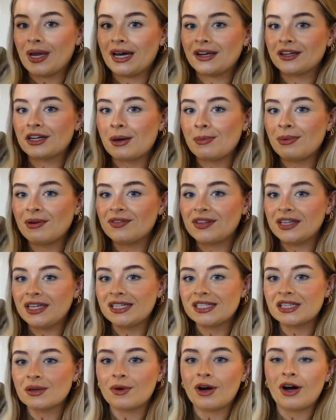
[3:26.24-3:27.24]
had a couple of
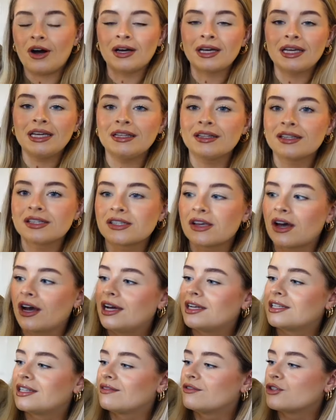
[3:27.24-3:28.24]
these that were hung either
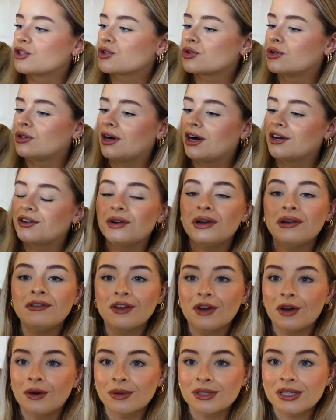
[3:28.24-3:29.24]
side. They've just got, I don't
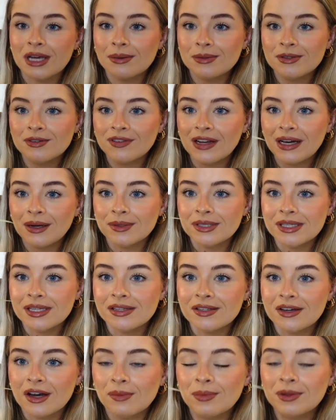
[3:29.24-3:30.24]
even know what types of flowers
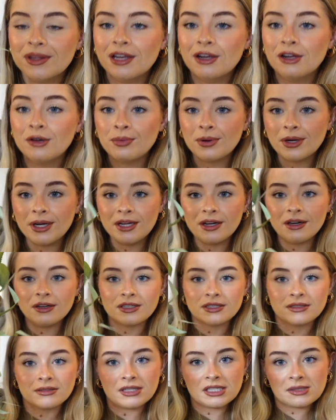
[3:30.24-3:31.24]
these are, but they look pretty
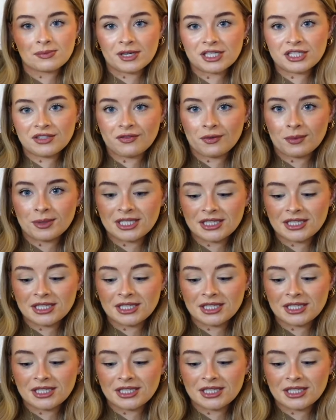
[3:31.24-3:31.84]
good, especially from a